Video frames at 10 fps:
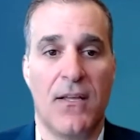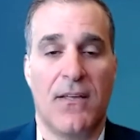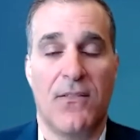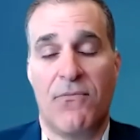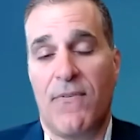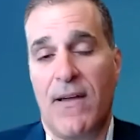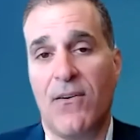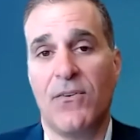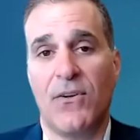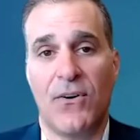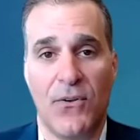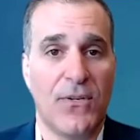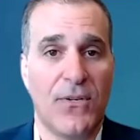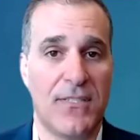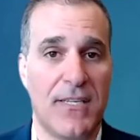the founder, you
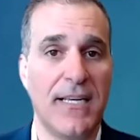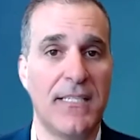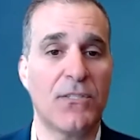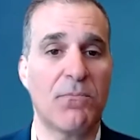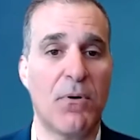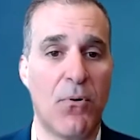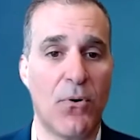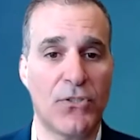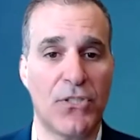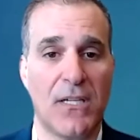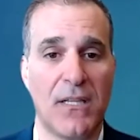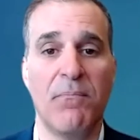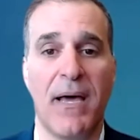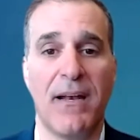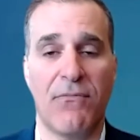could say, disproportionately
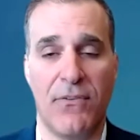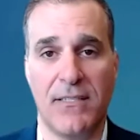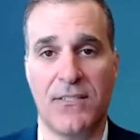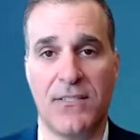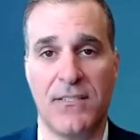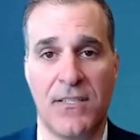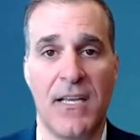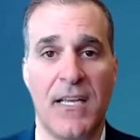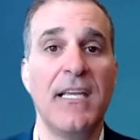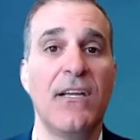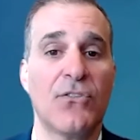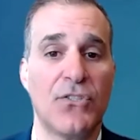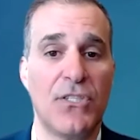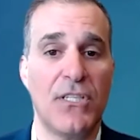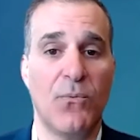benefits, as he or
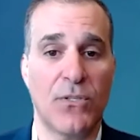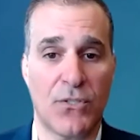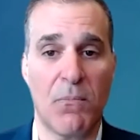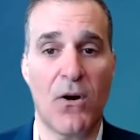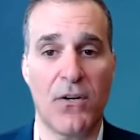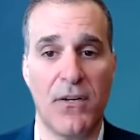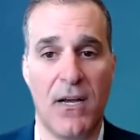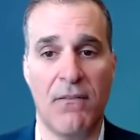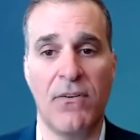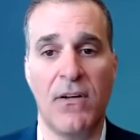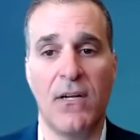she were smart enough